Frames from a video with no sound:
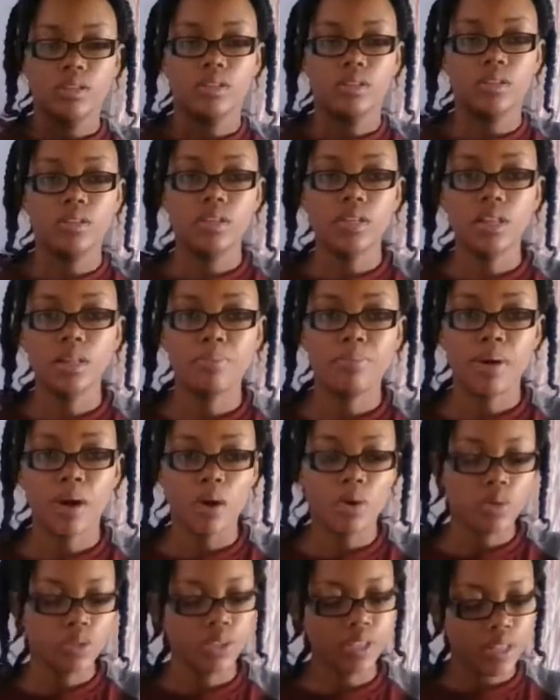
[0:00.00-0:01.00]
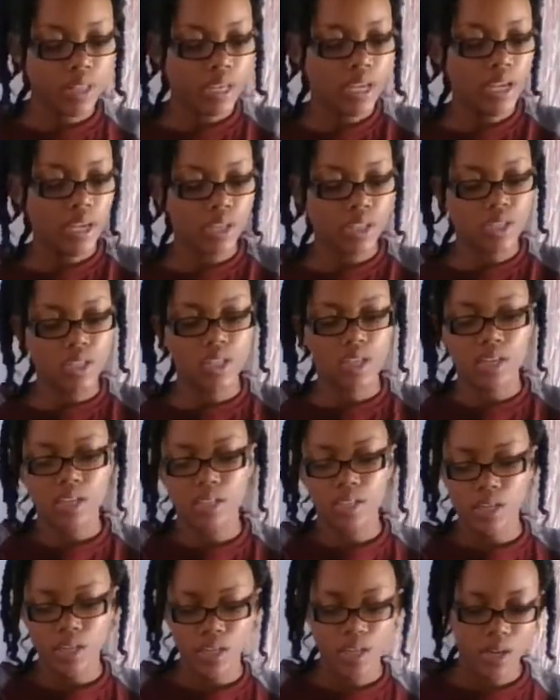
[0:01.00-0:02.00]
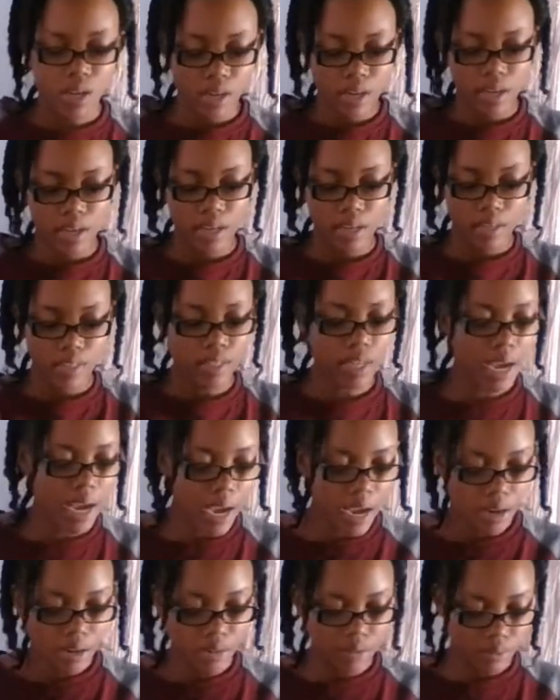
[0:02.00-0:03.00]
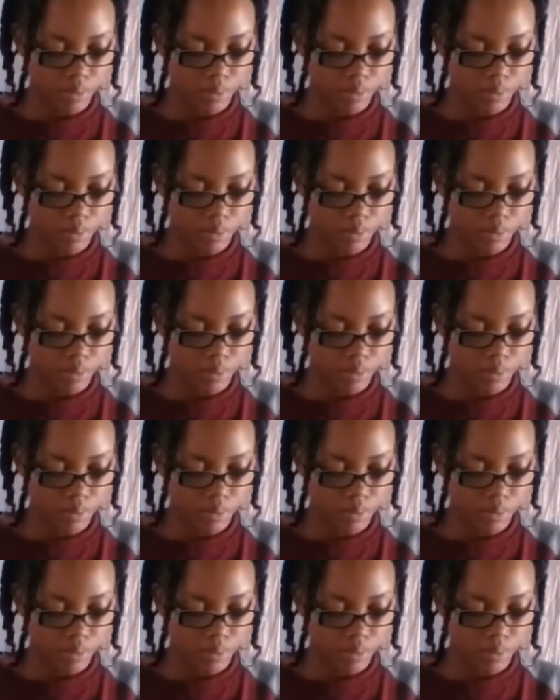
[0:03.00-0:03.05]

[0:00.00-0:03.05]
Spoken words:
The little pouch thing, you're just going to tuck it on the inside.